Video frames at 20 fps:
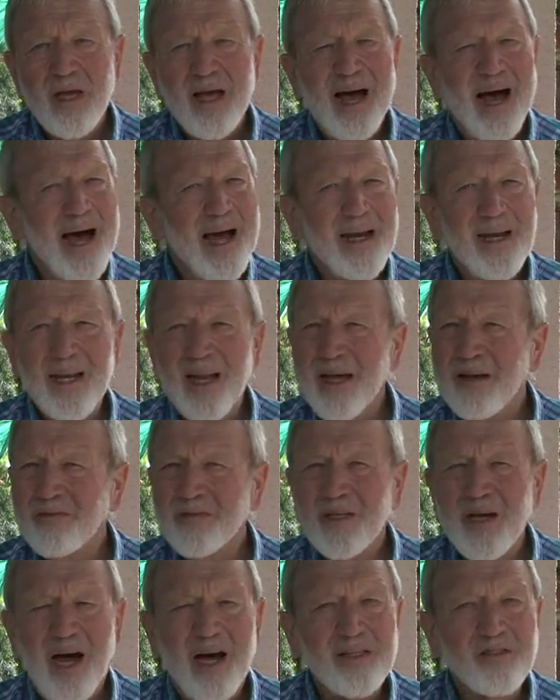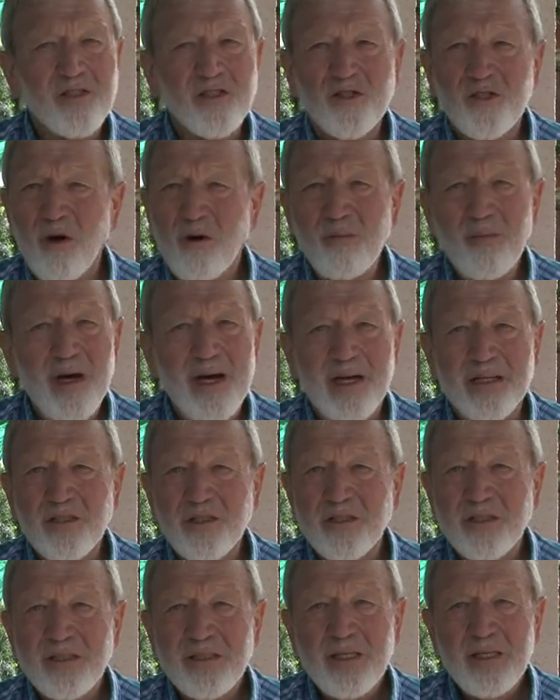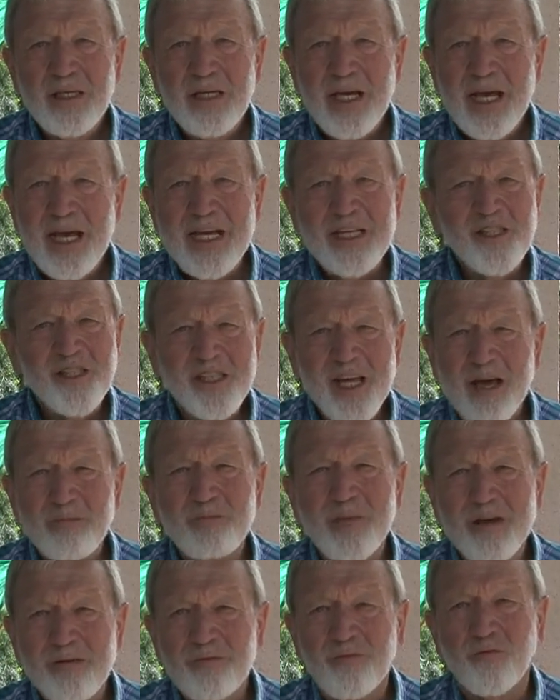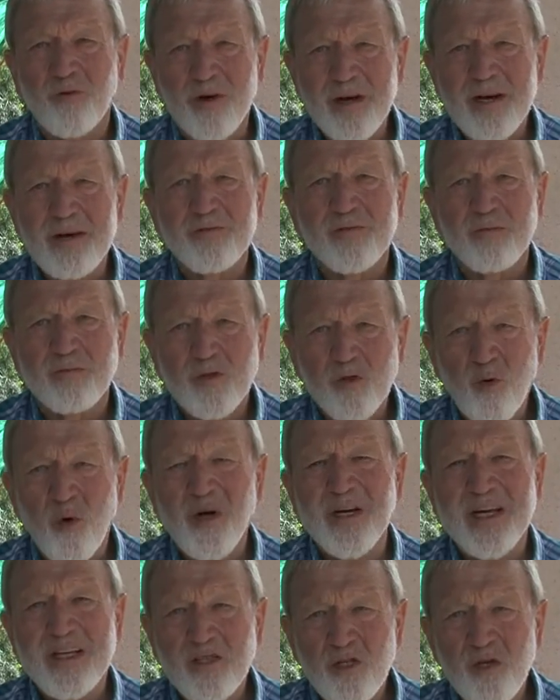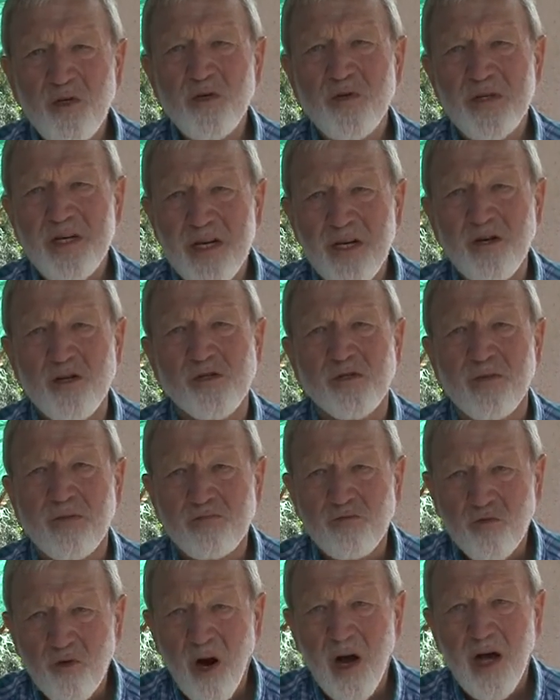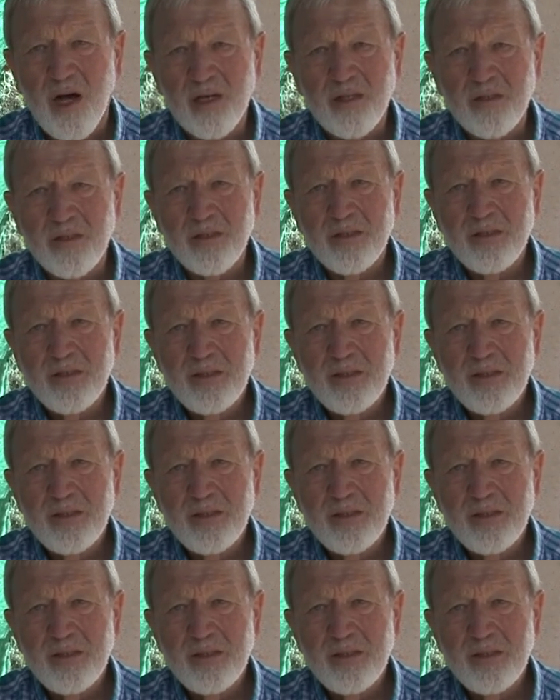I love God so much. He set me free from 22 years of drugs.